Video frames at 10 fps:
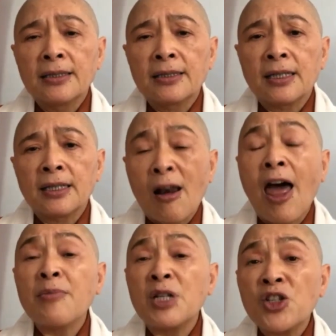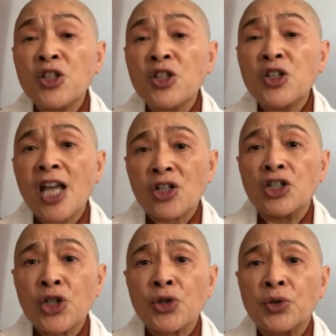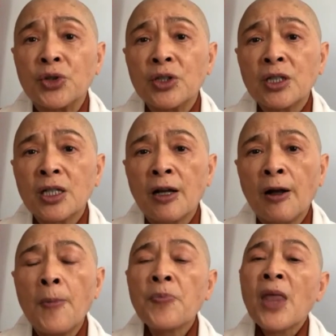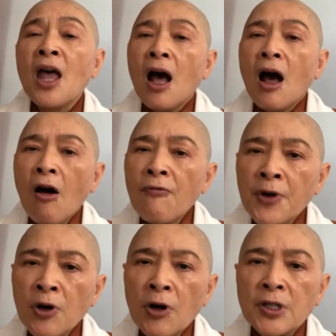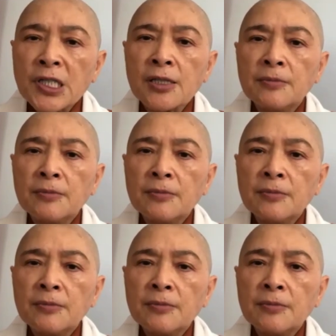the climate change issue. Of course,